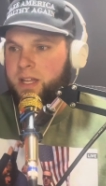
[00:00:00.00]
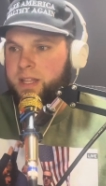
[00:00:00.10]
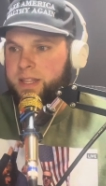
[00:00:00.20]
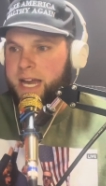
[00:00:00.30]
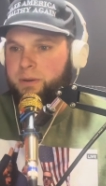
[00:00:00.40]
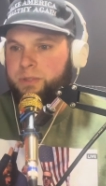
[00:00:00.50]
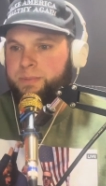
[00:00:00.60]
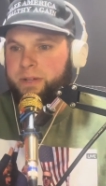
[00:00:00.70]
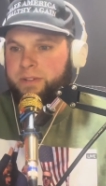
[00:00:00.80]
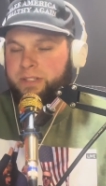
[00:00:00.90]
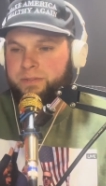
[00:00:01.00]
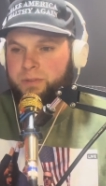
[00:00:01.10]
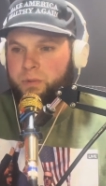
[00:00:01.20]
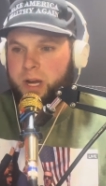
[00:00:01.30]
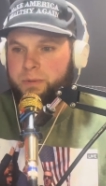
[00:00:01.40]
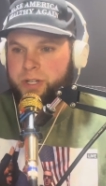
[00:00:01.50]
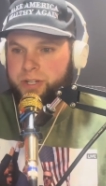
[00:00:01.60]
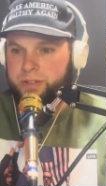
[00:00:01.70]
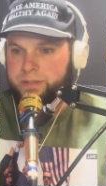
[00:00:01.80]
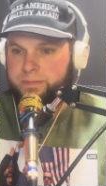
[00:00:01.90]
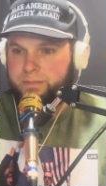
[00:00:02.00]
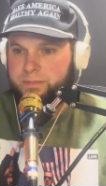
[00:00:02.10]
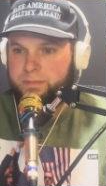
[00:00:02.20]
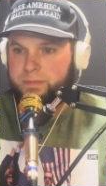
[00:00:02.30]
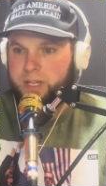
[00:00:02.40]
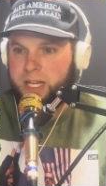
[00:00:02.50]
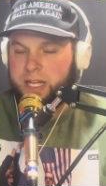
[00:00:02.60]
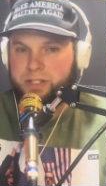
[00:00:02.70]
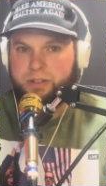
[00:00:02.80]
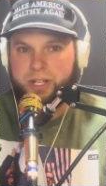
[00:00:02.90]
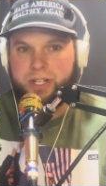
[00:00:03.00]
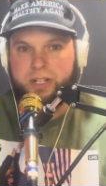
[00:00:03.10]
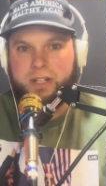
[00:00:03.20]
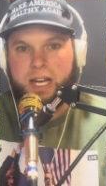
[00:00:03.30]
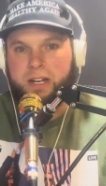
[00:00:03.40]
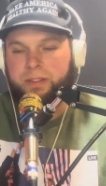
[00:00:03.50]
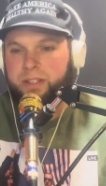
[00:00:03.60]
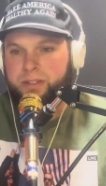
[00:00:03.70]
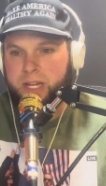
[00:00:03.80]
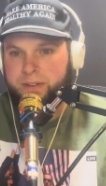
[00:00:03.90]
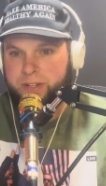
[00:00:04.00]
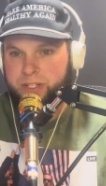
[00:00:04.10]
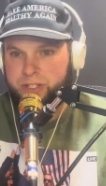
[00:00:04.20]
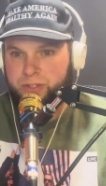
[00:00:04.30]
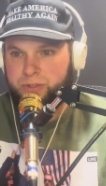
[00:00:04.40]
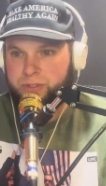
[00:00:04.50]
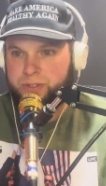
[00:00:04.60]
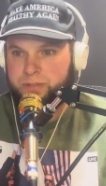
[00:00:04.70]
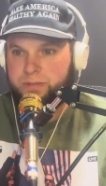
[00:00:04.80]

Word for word: That was my reason for why we should. And as a Christian, I don't think you have an excuse